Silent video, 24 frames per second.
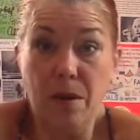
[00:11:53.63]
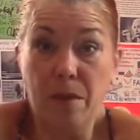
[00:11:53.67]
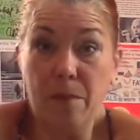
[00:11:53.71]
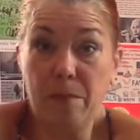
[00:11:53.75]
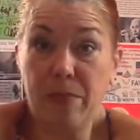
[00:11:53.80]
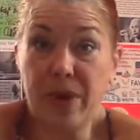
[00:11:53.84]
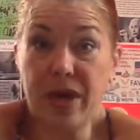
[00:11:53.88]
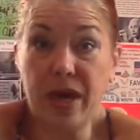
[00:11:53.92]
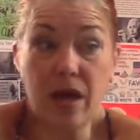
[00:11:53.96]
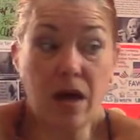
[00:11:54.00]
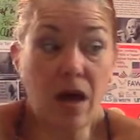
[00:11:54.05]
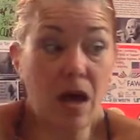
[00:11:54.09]

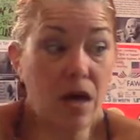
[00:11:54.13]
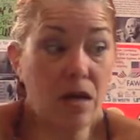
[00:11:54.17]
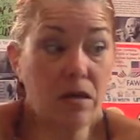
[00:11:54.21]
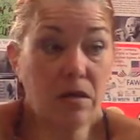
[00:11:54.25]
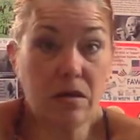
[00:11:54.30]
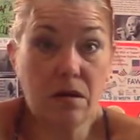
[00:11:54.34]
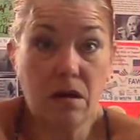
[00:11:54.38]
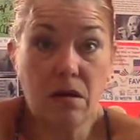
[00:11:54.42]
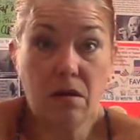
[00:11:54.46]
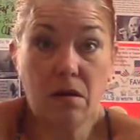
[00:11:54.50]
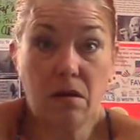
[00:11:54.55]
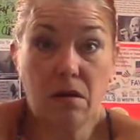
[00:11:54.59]

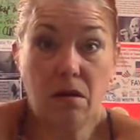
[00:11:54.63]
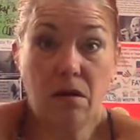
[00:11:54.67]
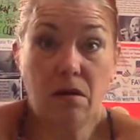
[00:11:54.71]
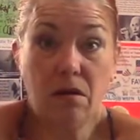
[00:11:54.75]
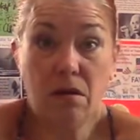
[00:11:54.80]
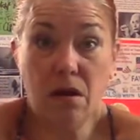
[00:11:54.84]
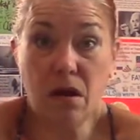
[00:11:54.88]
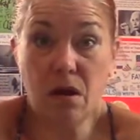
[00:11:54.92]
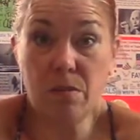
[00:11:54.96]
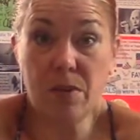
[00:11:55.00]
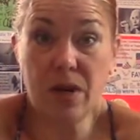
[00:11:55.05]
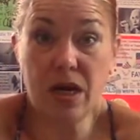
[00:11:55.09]
Because
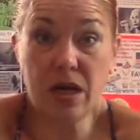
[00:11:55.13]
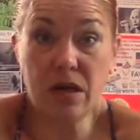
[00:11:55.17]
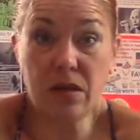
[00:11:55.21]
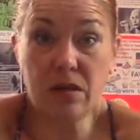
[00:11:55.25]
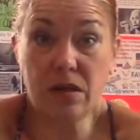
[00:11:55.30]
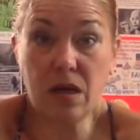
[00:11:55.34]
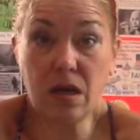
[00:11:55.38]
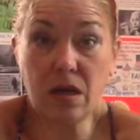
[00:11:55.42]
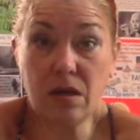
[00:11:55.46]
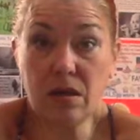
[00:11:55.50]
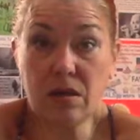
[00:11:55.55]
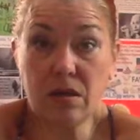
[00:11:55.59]
nobody will
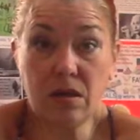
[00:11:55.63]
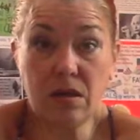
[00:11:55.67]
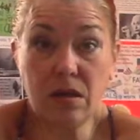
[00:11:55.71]
take it to